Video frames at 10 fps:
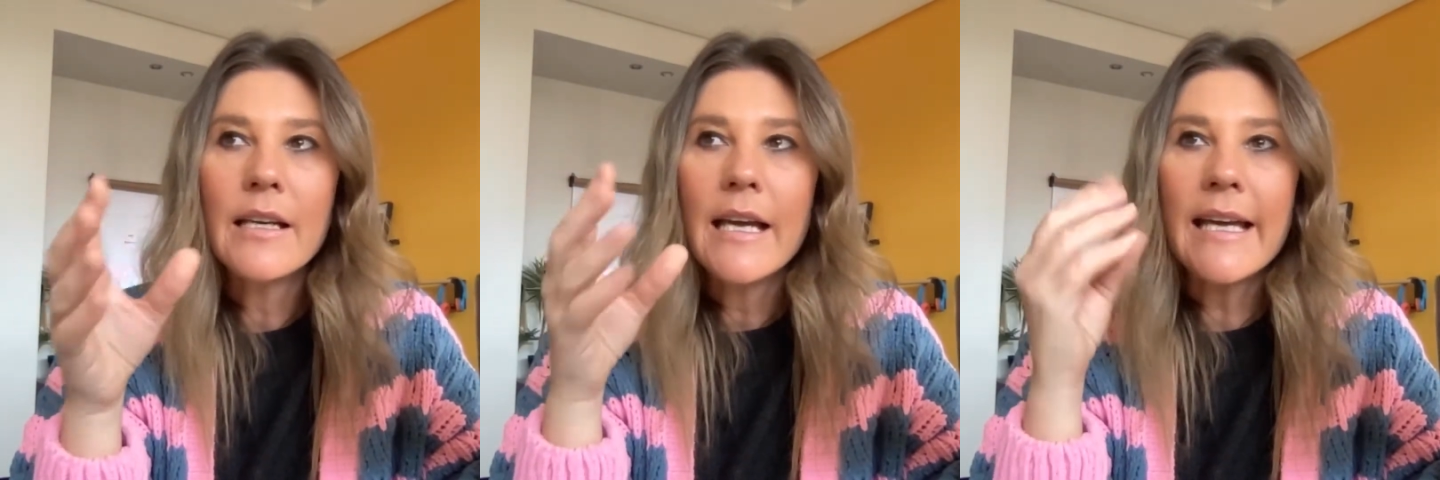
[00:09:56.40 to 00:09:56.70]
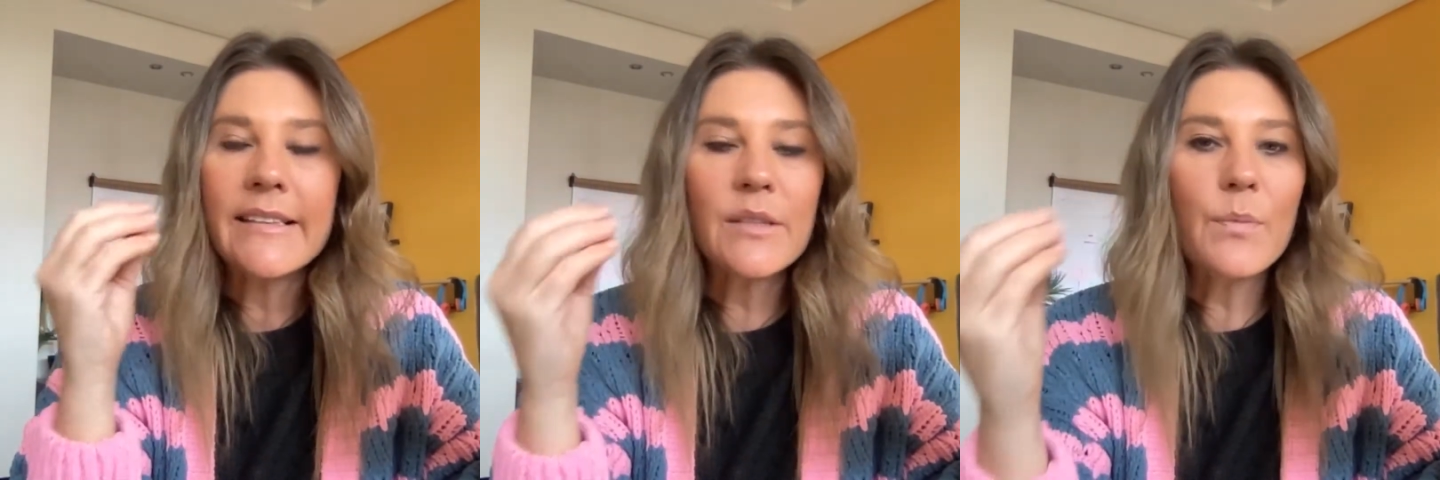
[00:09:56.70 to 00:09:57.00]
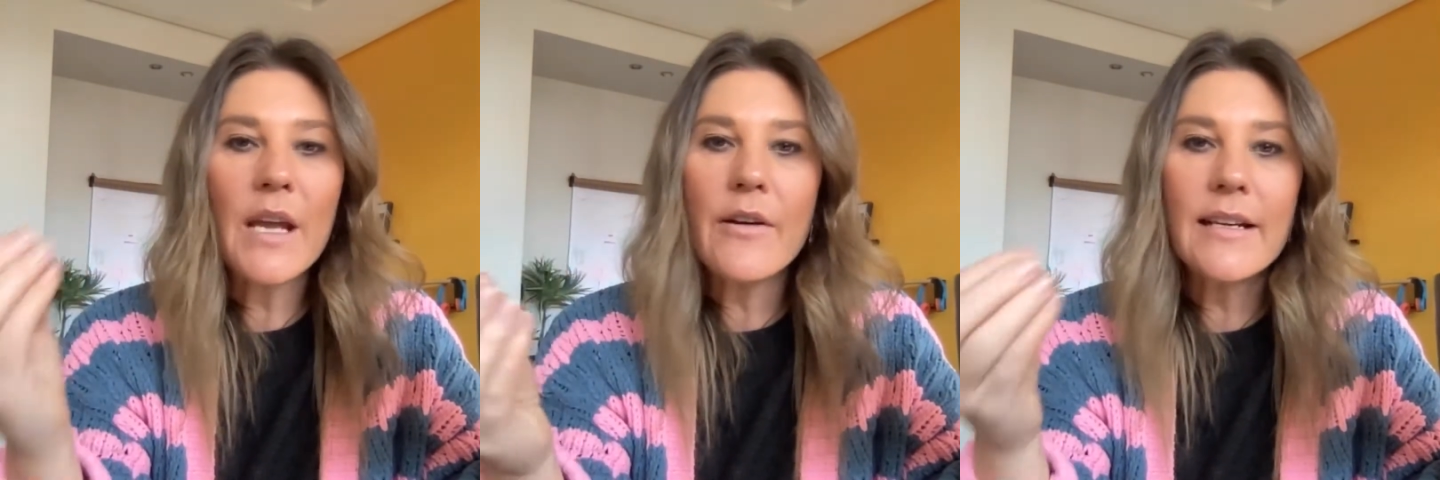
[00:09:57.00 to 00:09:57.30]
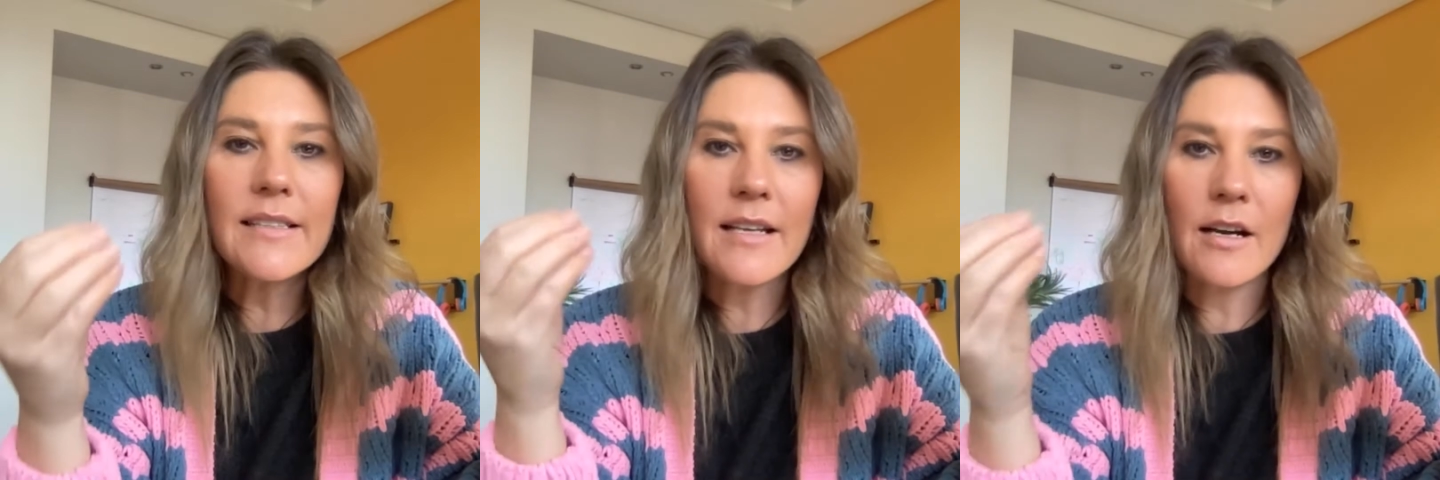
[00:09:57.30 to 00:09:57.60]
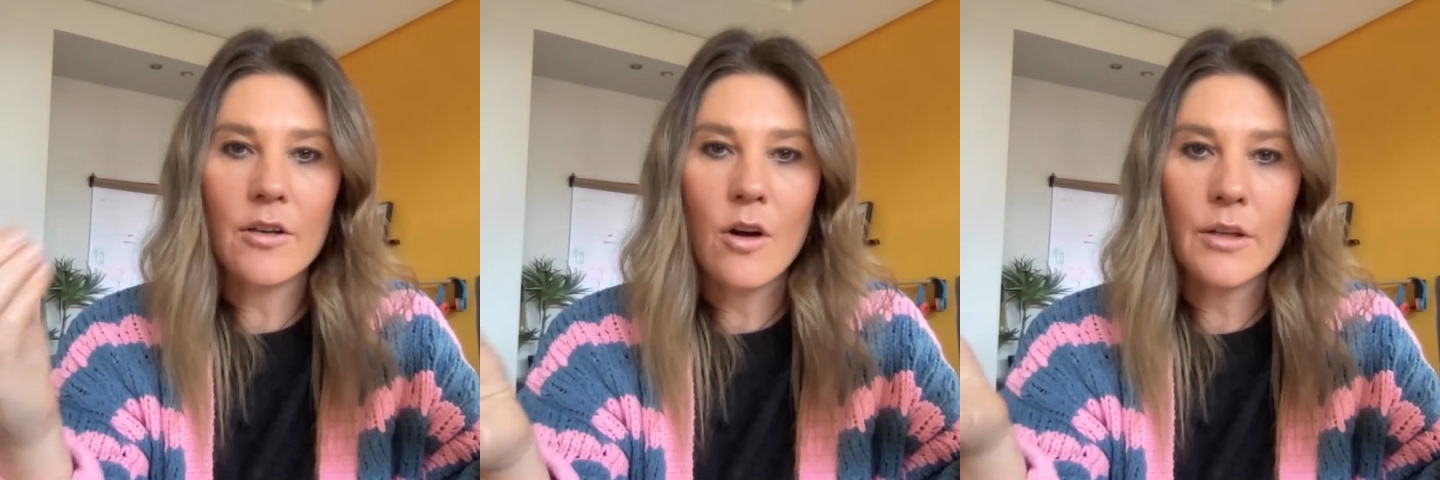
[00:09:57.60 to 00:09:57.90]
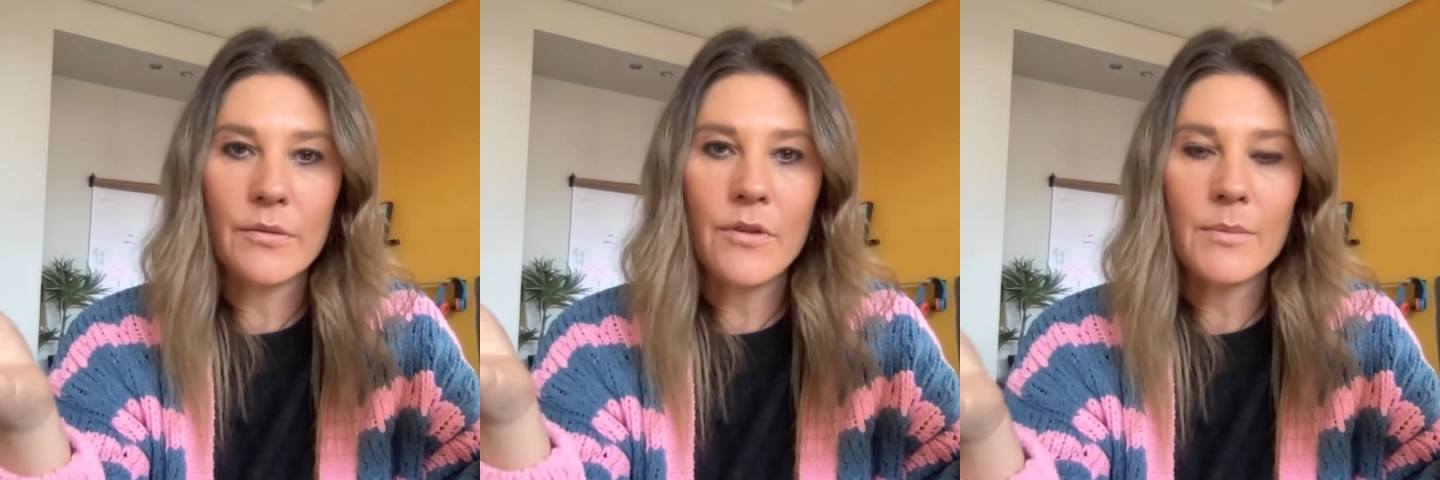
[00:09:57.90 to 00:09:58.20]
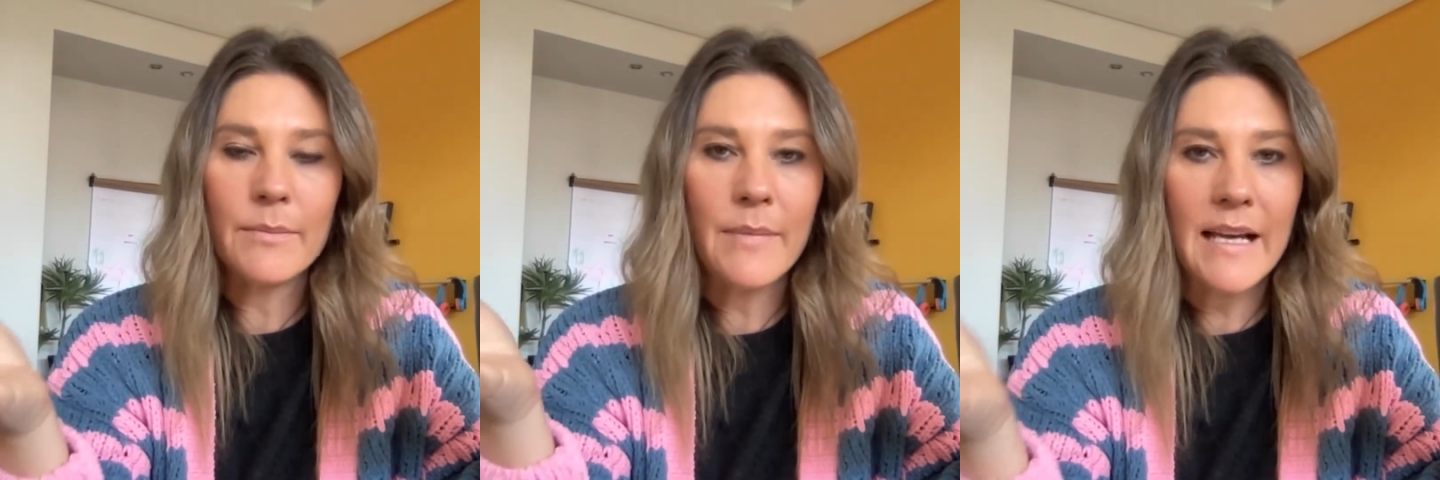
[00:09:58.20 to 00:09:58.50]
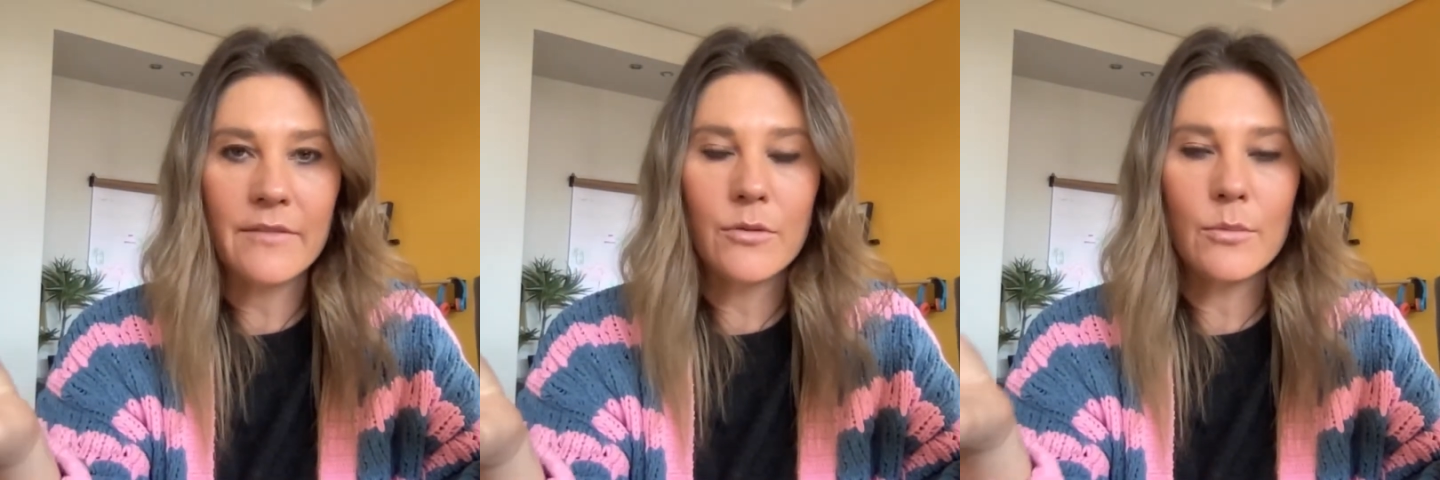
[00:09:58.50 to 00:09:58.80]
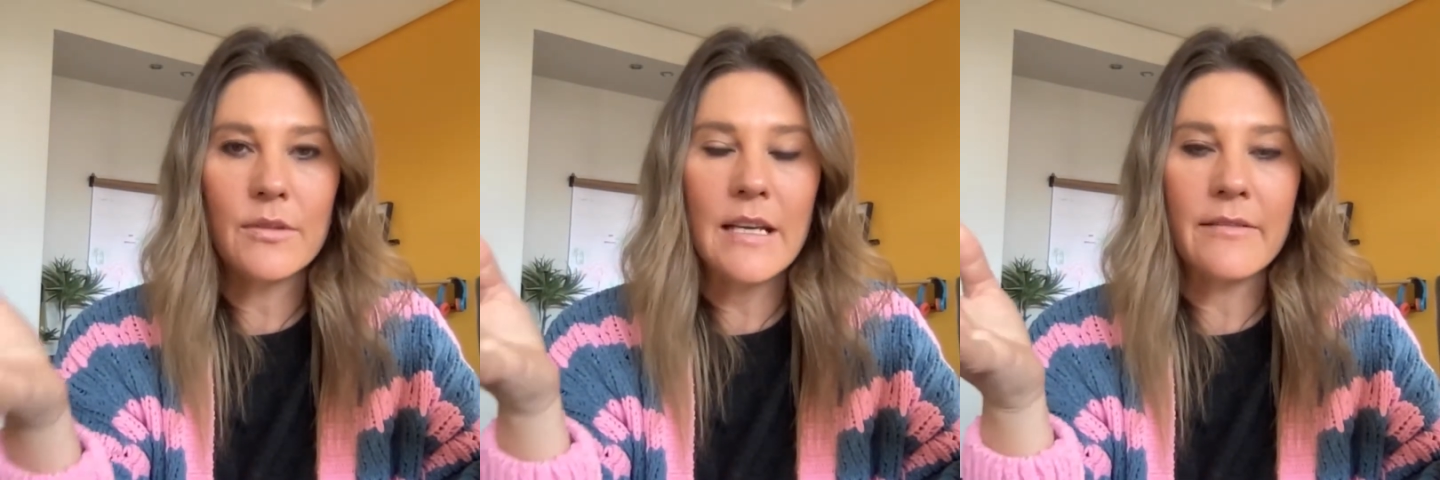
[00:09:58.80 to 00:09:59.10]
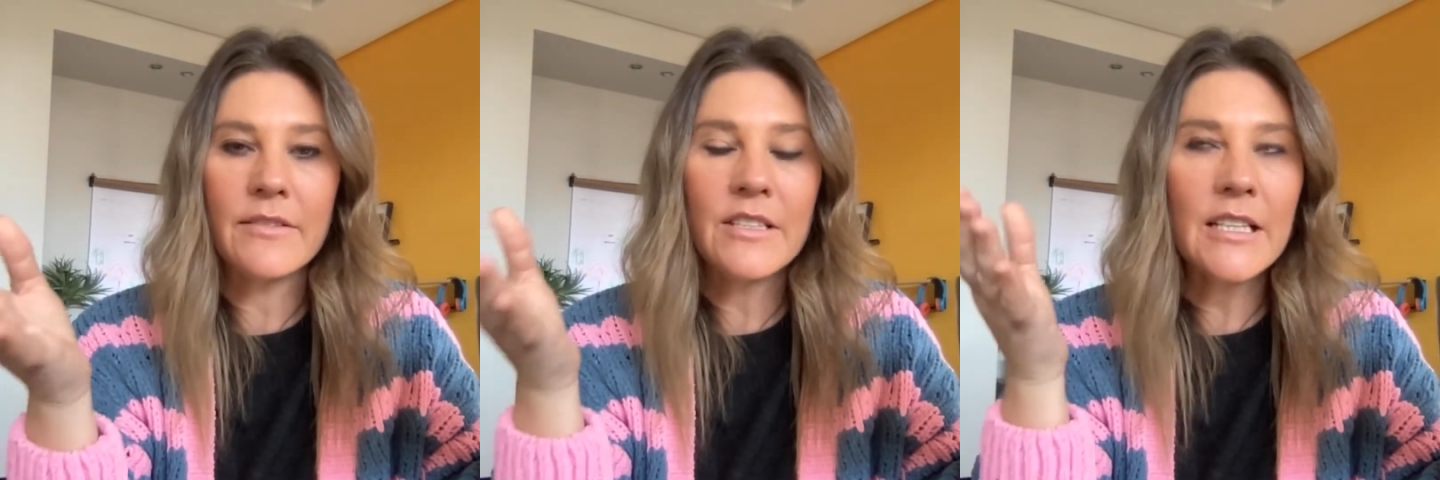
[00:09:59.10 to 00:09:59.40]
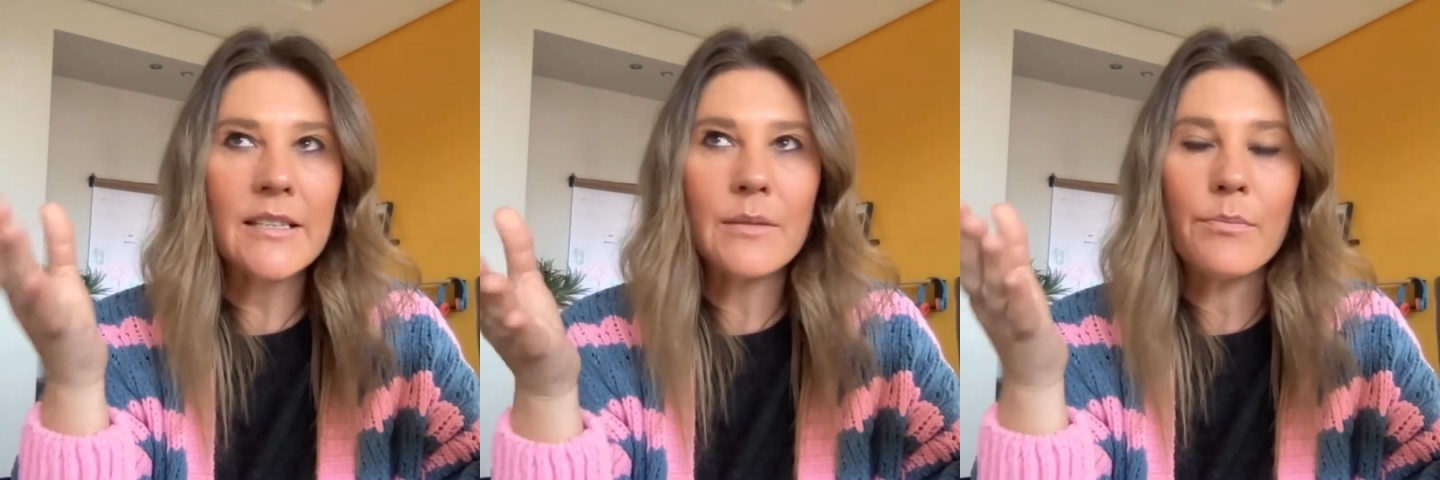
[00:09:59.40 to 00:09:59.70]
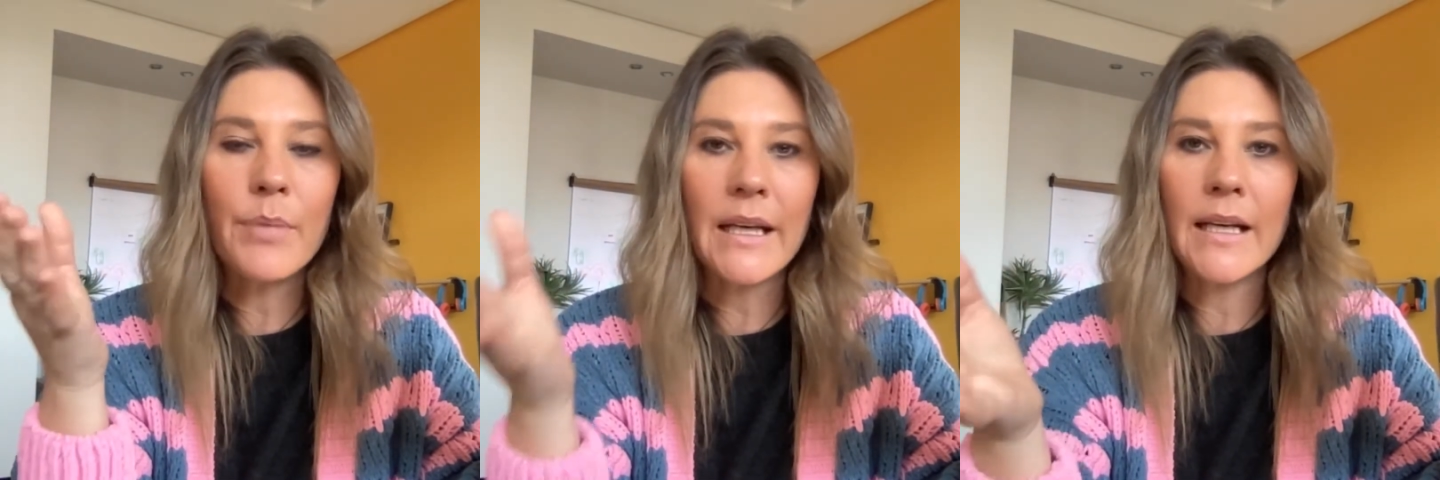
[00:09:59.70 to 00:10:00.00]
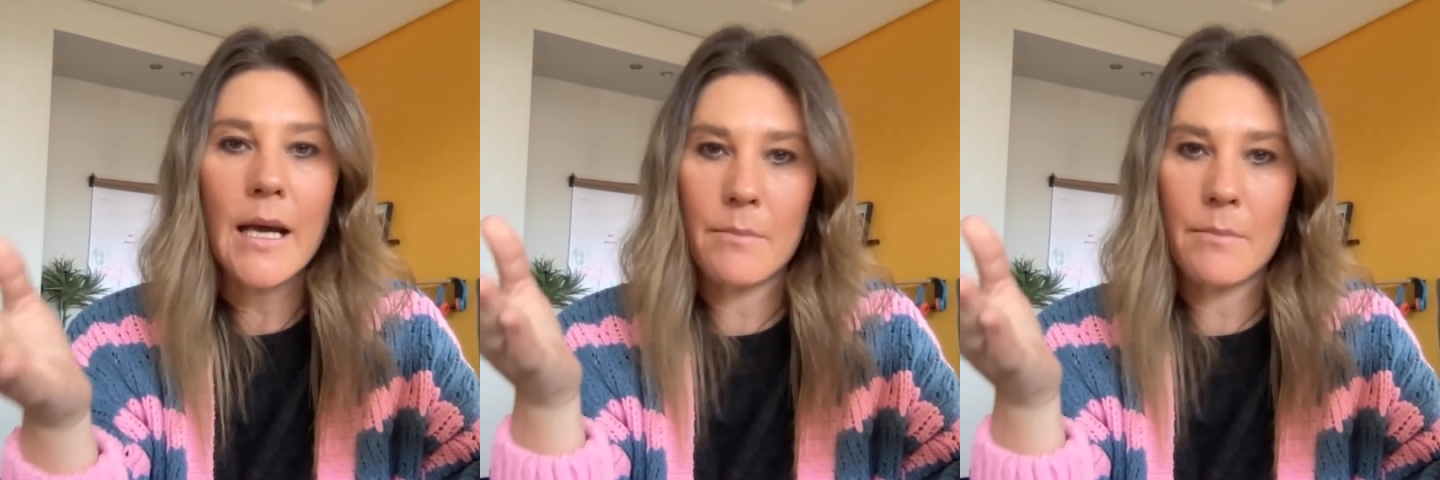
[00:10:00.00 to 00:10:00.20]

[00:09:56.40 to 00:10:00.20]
experience that I got from the platforms has just been